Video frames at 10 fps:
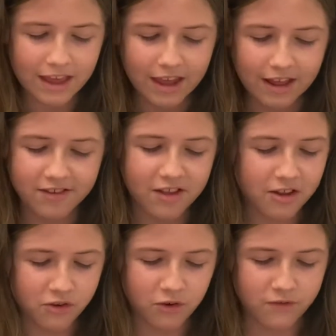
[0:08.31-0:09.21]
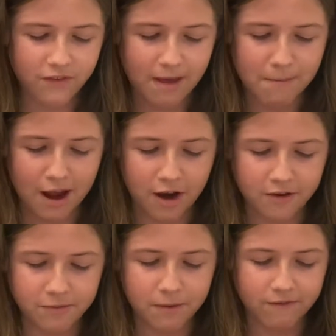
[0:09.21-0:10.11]
It's not truth that
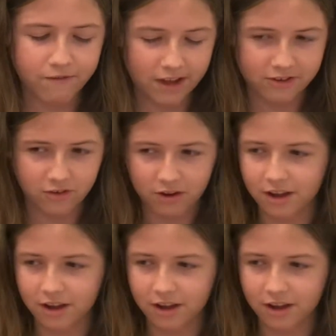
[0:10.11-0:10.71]
matters, but victory.